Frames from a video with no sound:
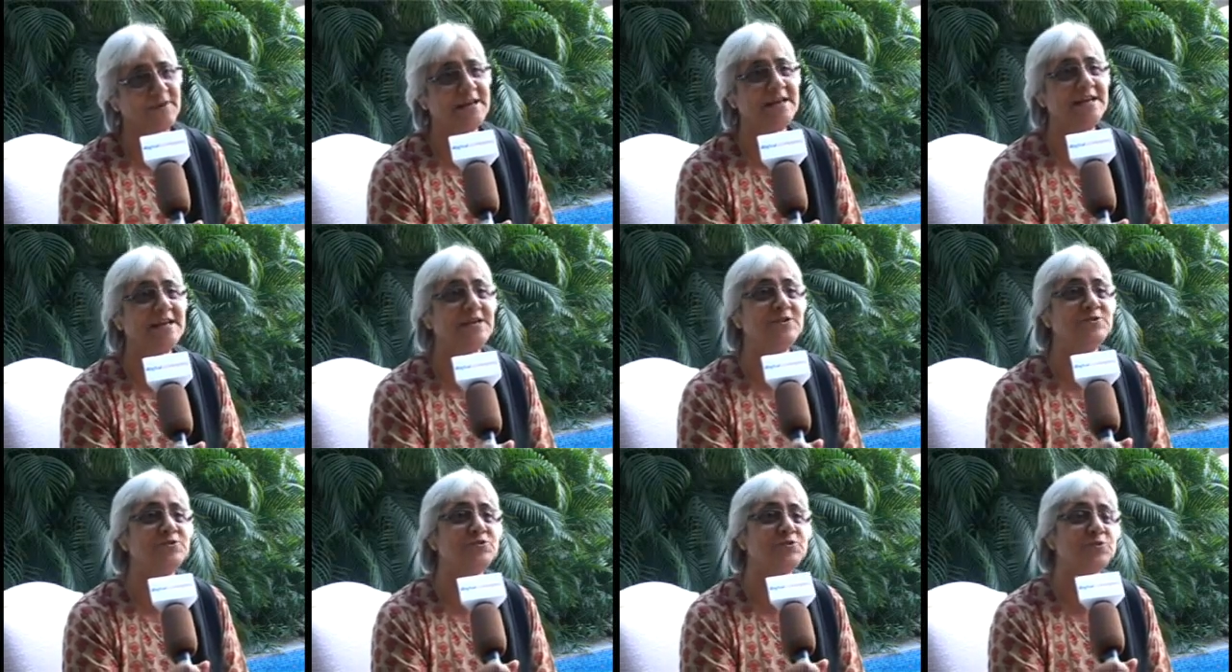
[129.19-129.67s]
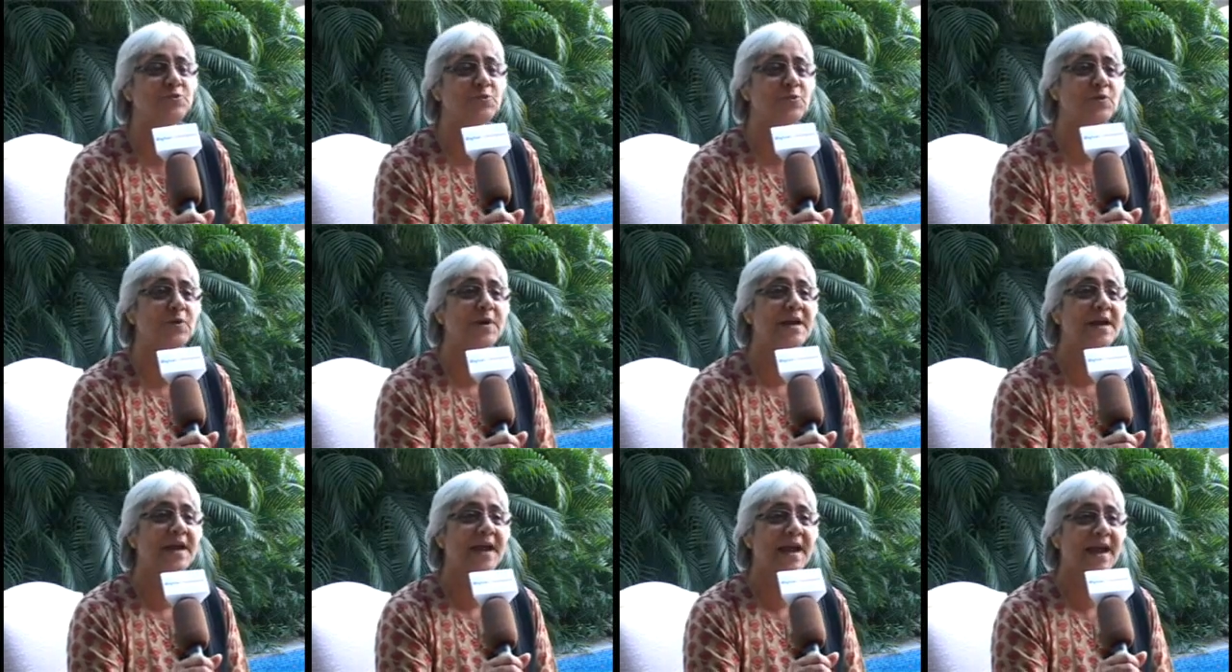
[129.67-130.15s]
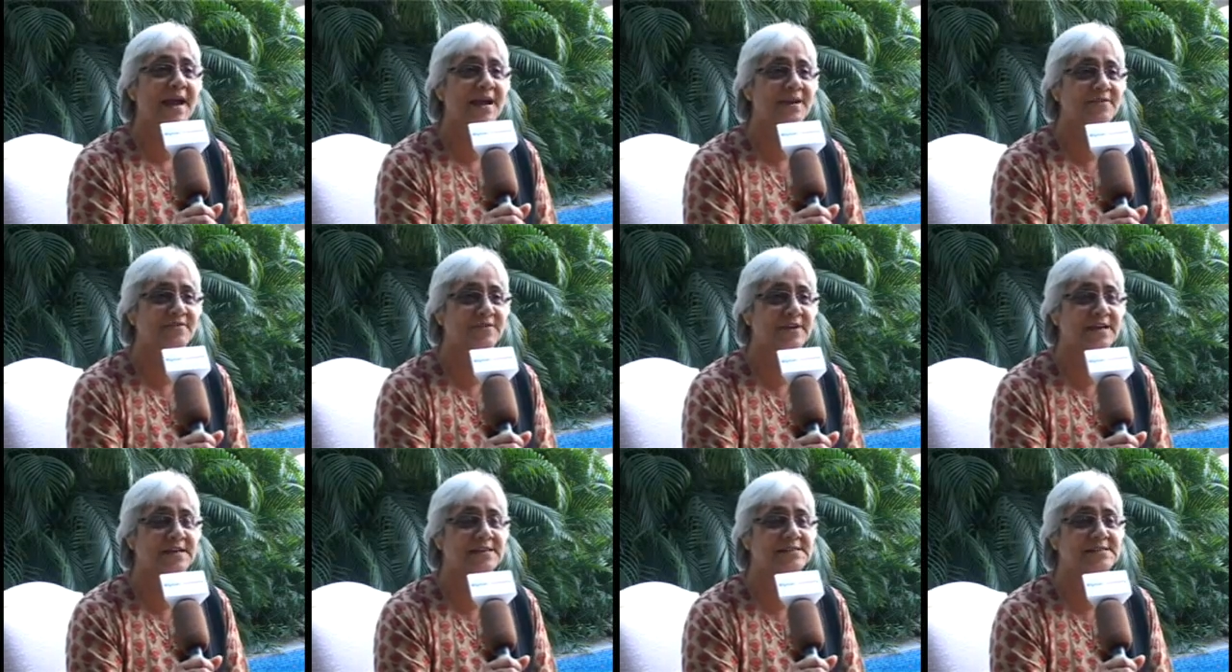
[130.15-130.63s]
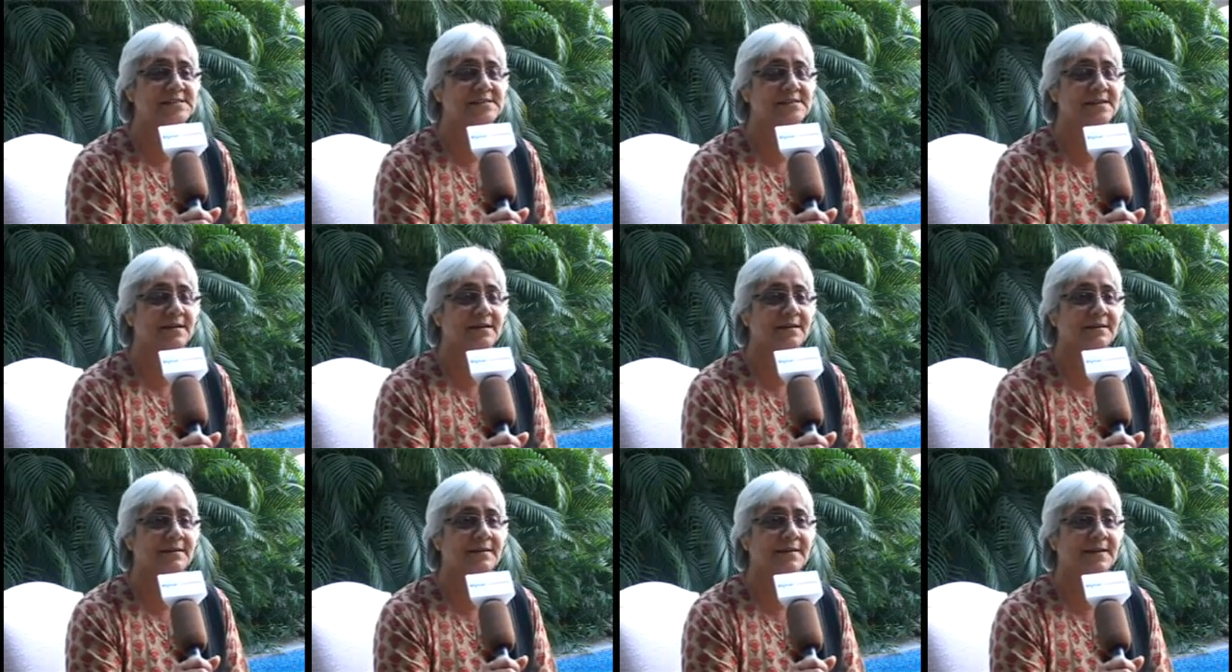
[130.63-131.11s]
We need to address
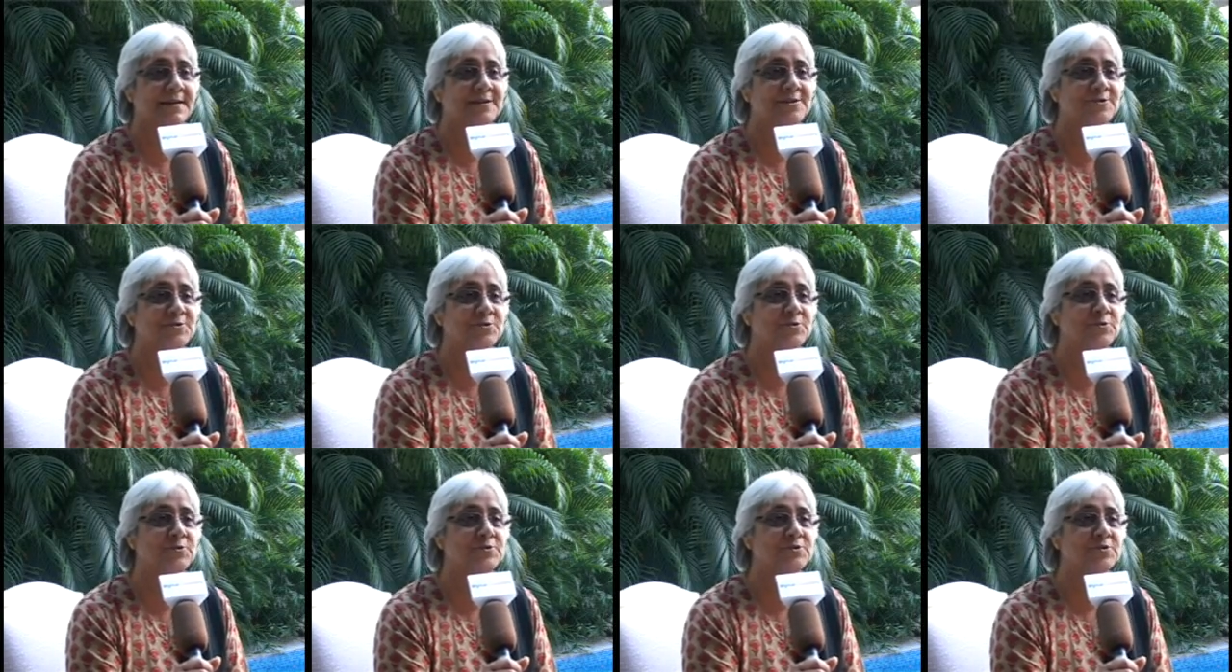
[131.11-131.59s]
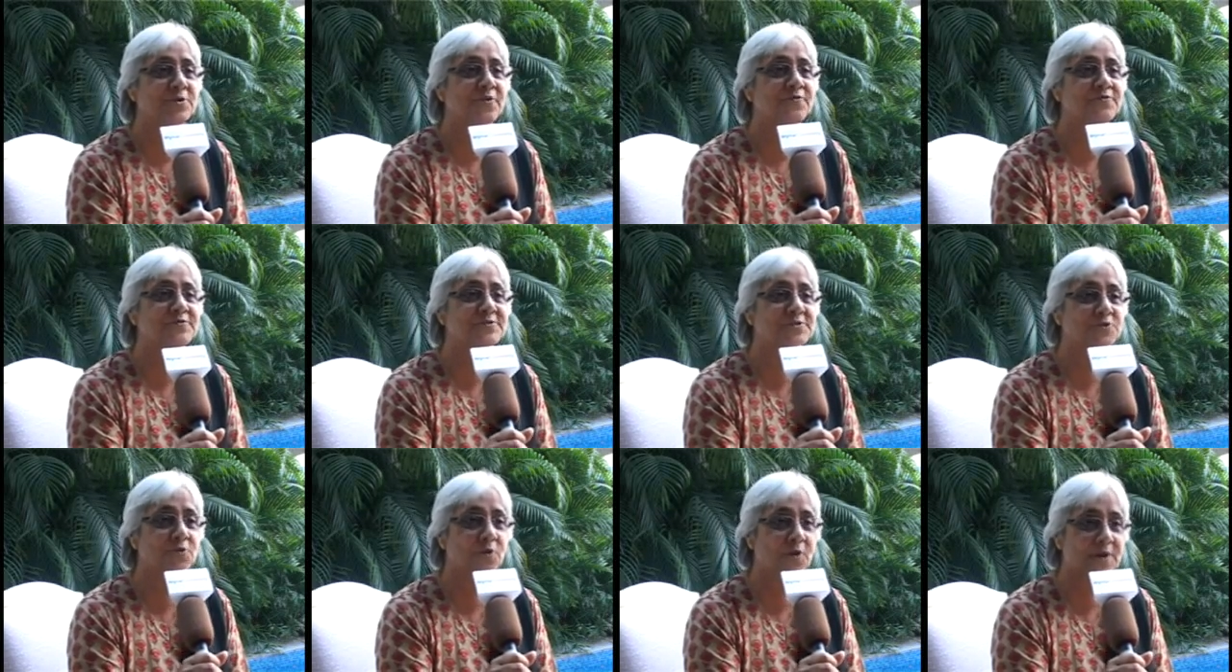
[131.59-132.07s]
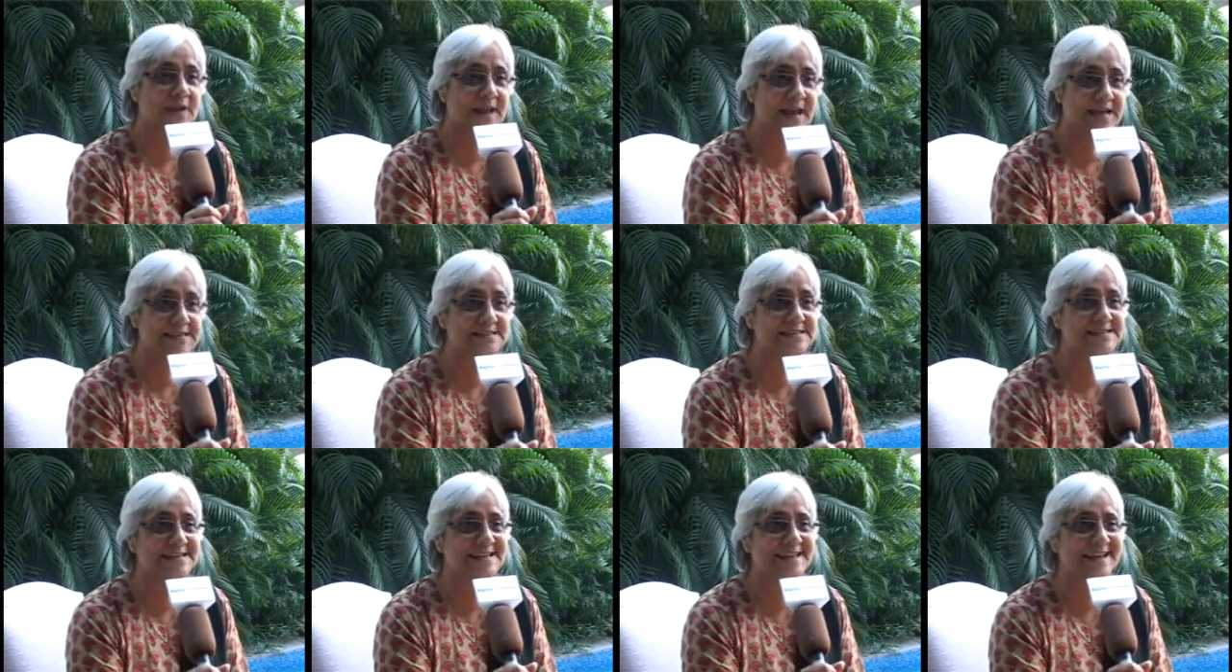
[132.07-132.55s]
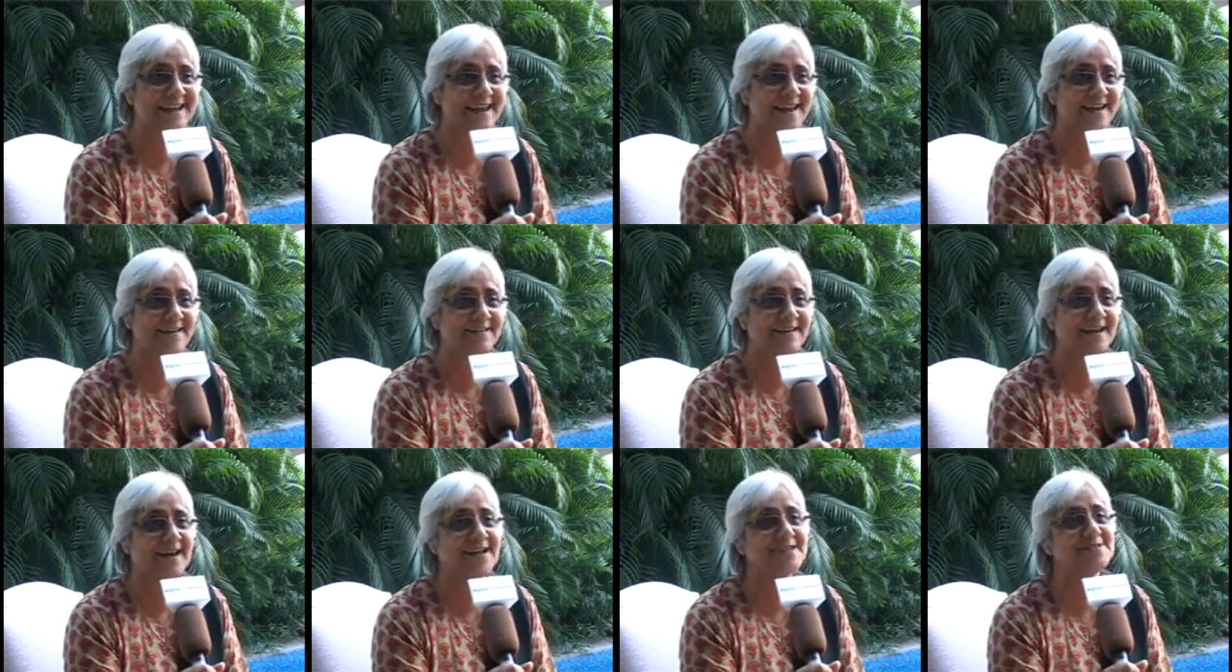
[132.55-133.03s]
issues of scholastic
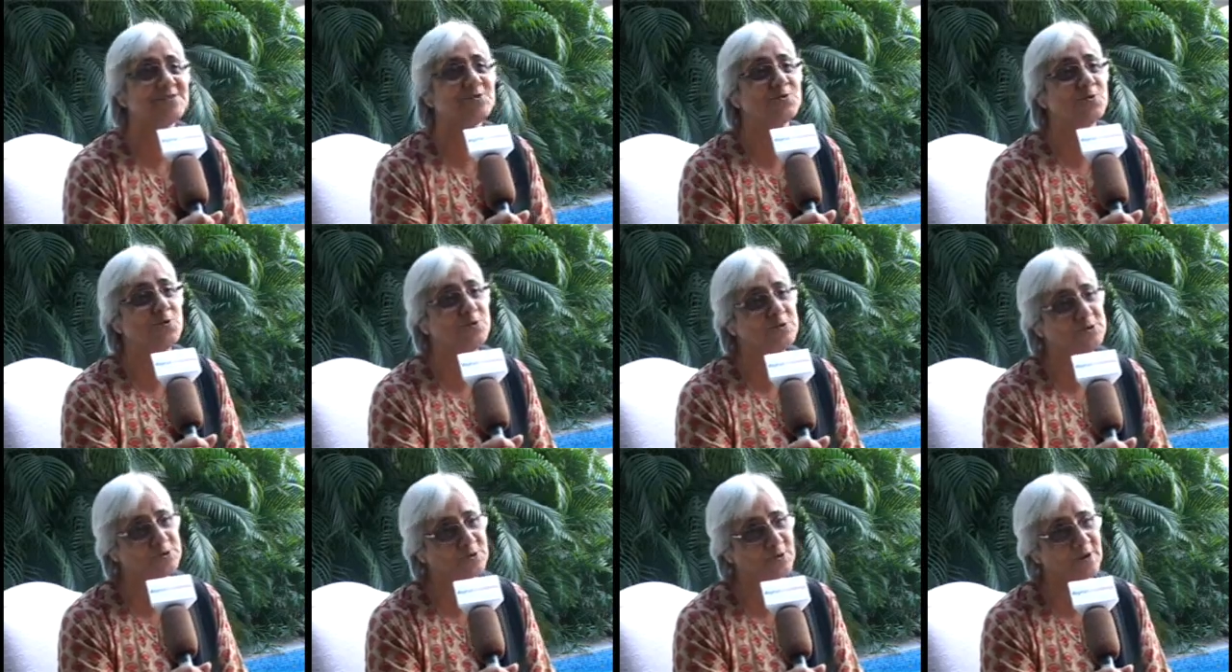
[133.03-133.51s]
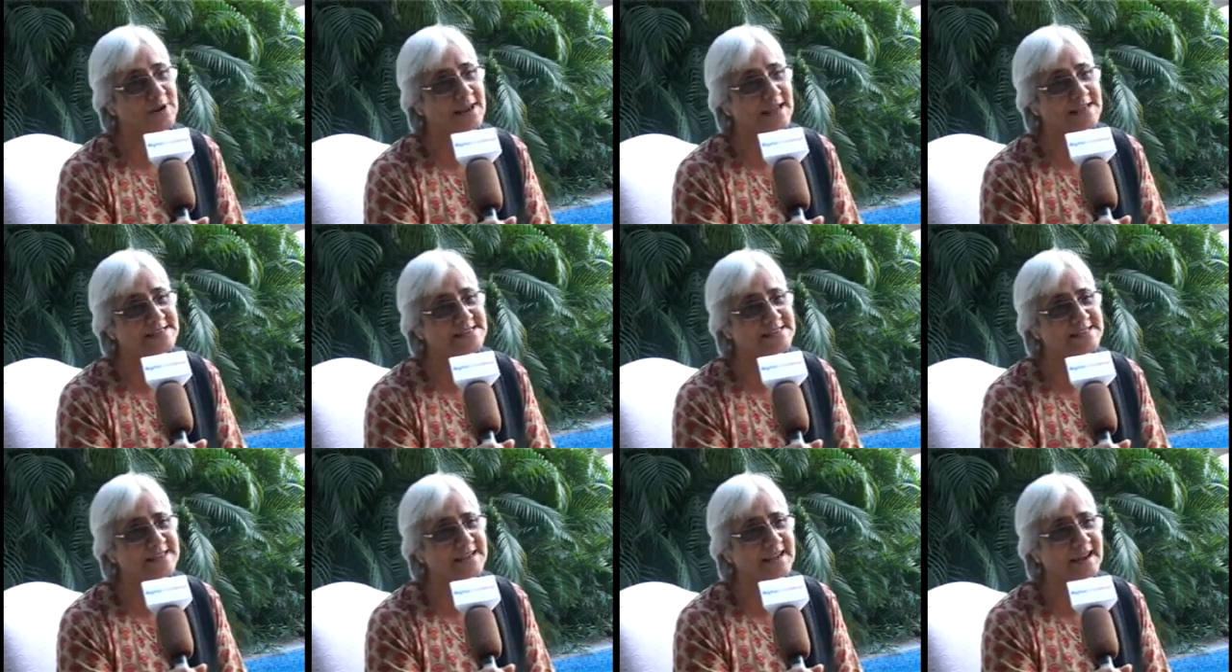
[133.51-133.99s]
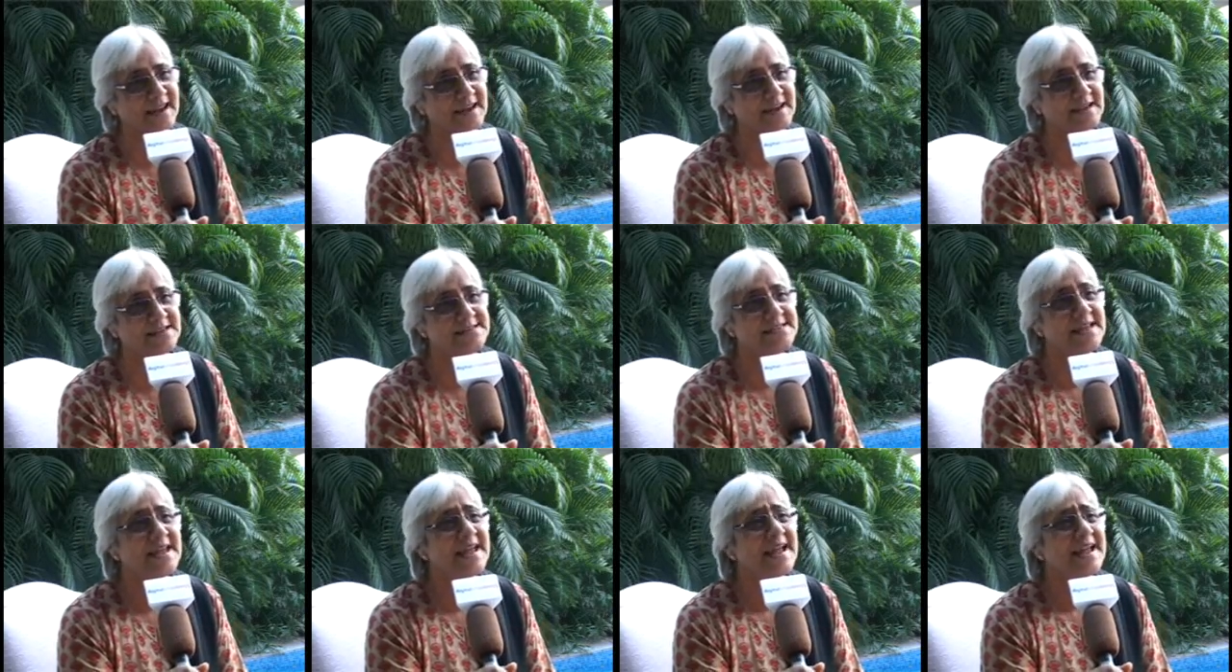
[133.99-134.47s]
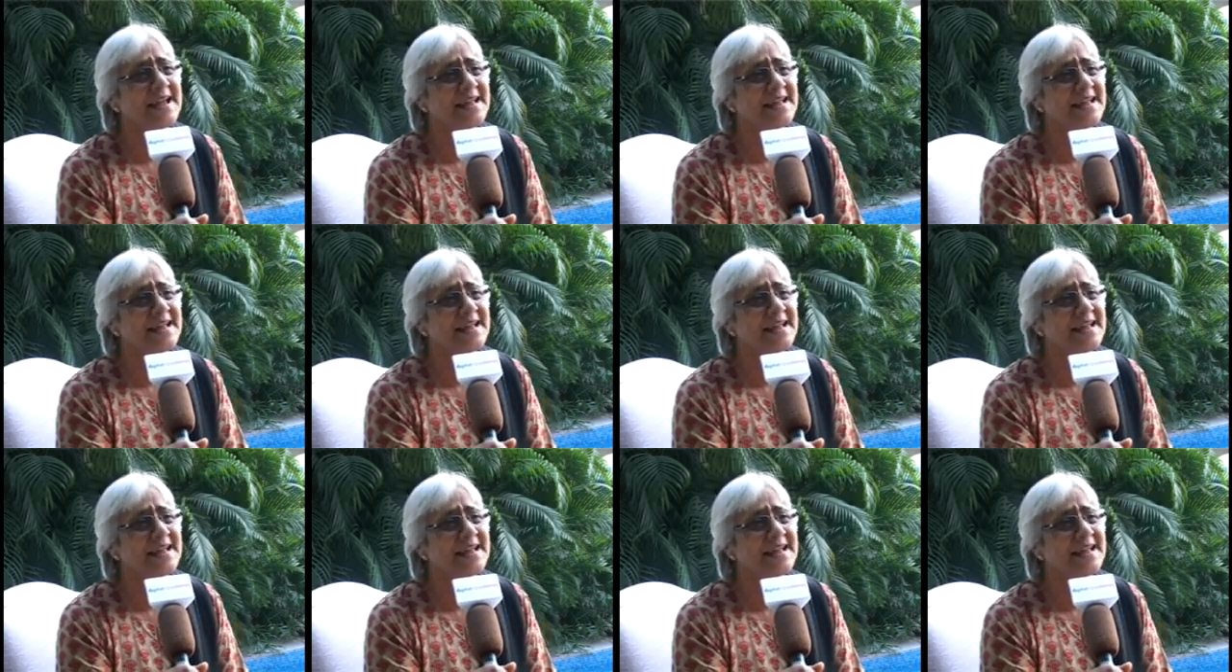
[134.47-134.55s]
areas, co-scholastic areas.